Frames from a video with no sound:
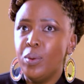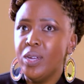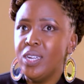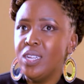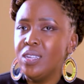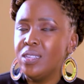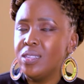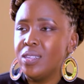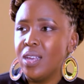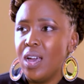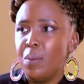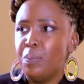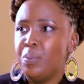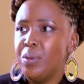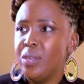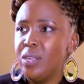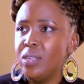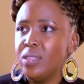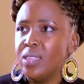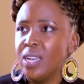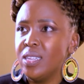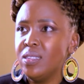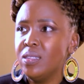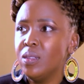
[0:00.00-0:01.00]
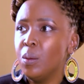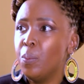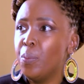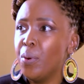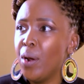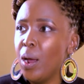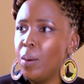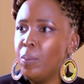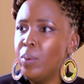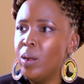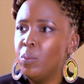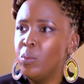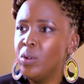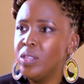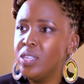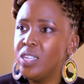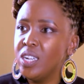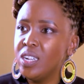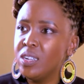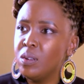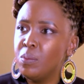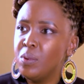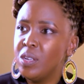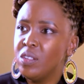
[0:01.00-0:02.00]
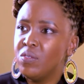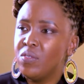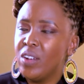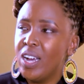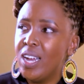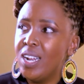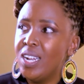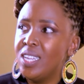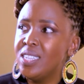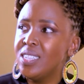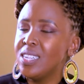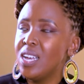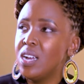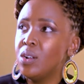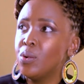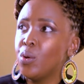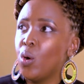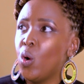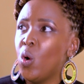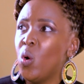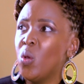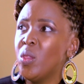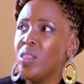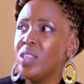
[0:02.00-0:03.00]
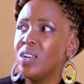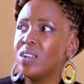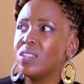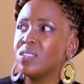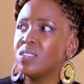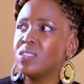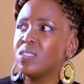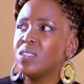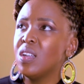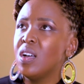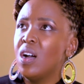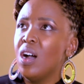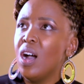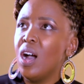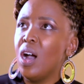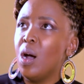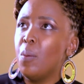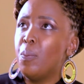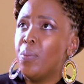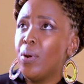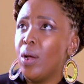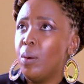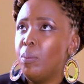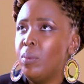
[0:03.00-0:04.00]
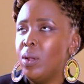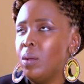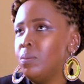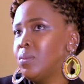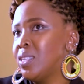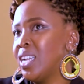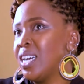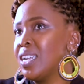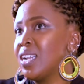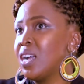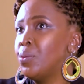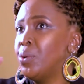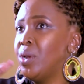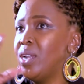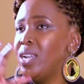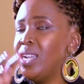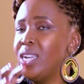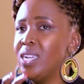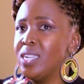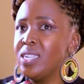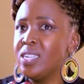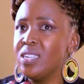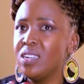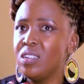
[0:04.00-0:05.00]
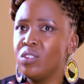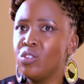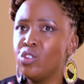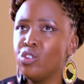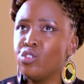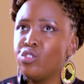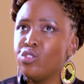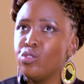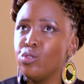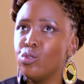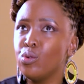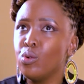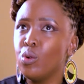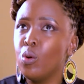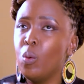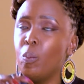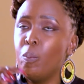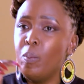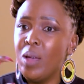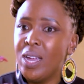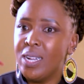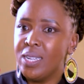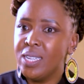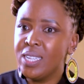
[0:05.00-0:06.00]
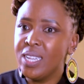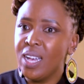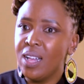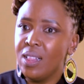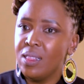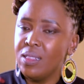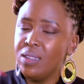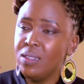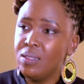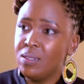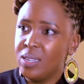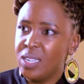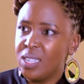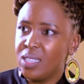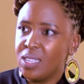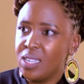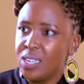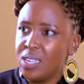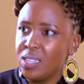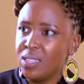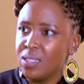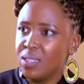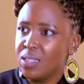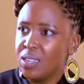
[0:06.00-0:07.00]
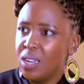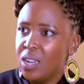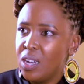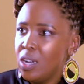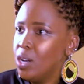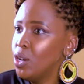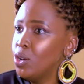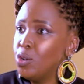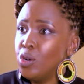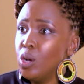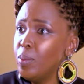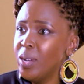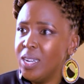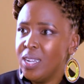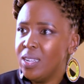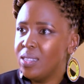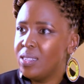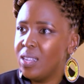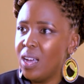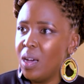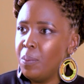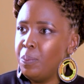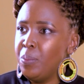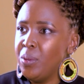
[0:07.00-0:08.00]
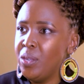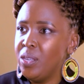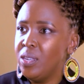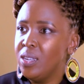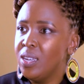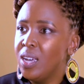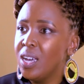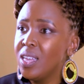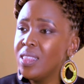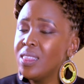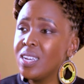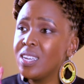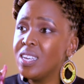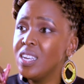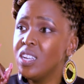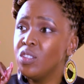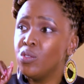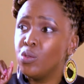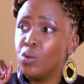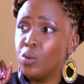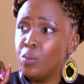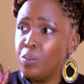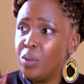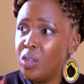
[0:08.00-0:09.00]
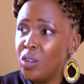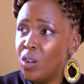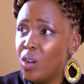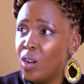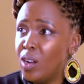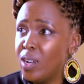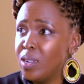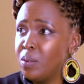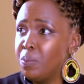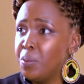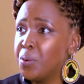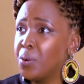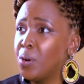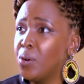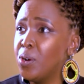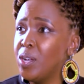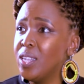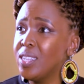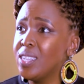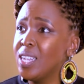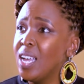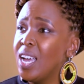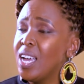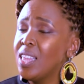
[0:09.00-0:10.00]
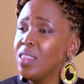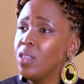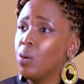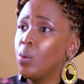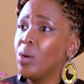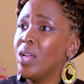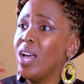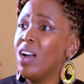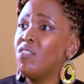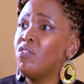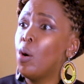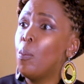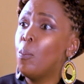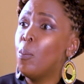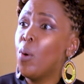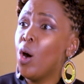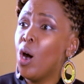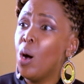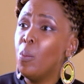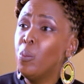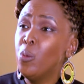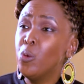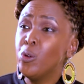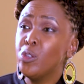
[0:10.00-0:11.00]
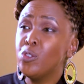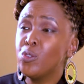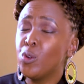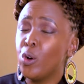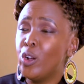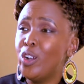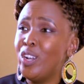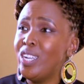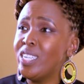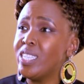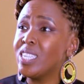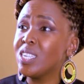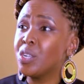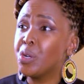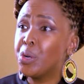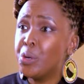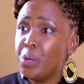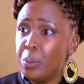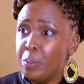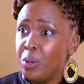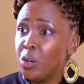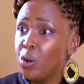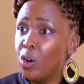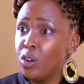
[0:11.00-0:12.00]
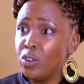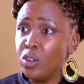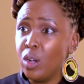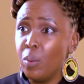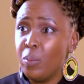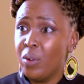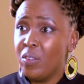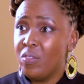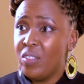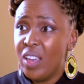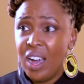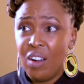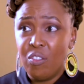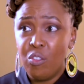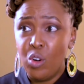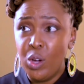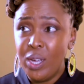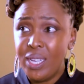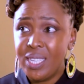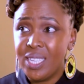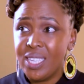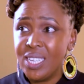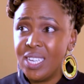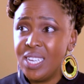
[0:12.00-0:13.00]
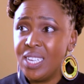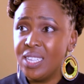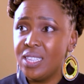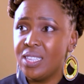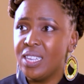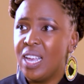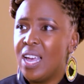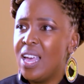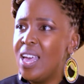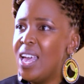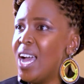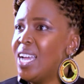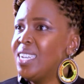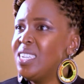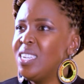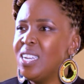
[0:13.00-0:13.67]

And nobody is happy. That's the problem with gender-based violence and all this problems that are related to mental illnesses. Nobody is happy. The kids will be hurt because they will have a mom who is always screaming on top of their voices.